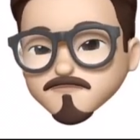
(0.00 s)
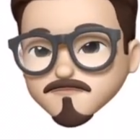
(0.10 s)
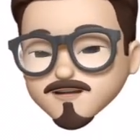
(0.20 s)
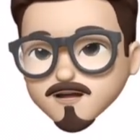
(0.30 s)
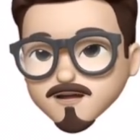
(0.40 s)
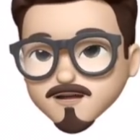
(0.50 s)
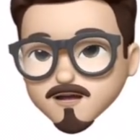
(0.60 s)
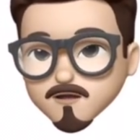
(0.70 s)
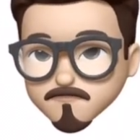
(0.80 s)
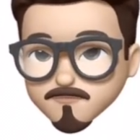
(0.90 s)
And now
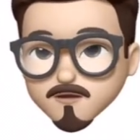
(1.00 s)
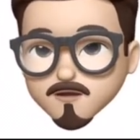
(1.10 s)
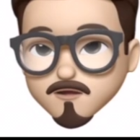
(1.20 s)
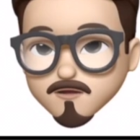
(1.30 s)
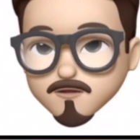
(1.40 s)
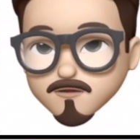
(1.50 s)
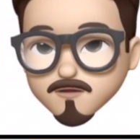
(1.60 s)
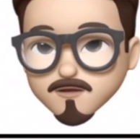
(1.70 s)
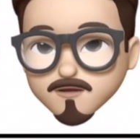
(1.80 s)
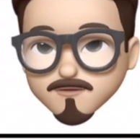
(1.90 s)
I'm looking on
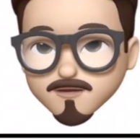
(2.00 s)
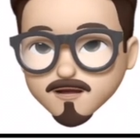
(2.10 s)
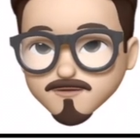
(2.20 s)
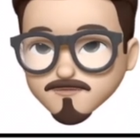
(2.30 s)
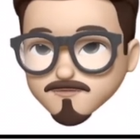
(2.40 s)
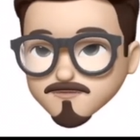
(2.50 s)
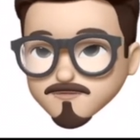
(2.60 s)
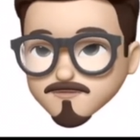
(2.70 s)
his hands,